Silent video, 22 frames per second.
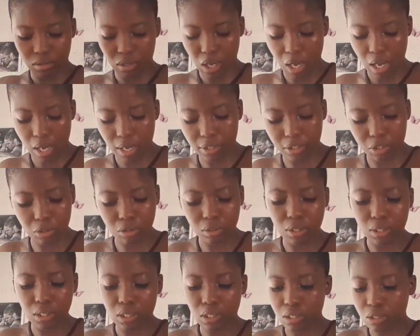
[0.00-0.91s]
Yeah,
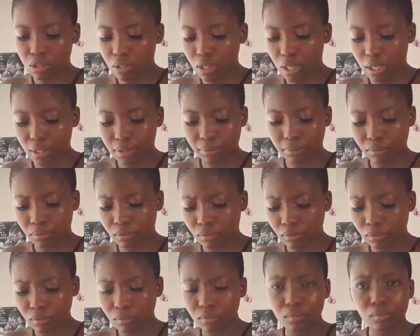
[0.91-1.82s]
do this, do that.
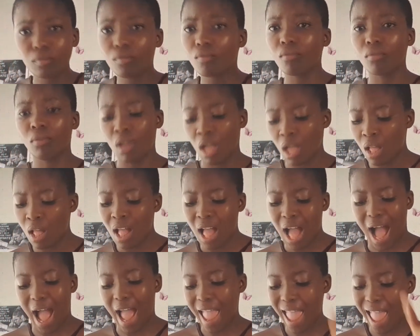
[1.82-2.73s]

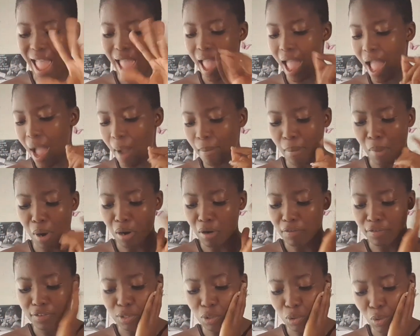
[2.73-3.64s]
I'm
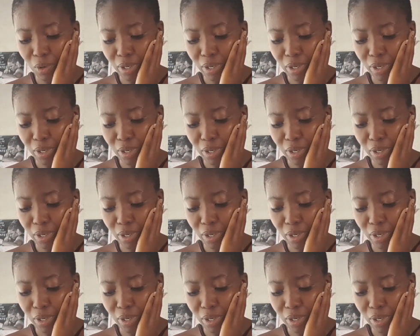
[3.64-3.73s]
off to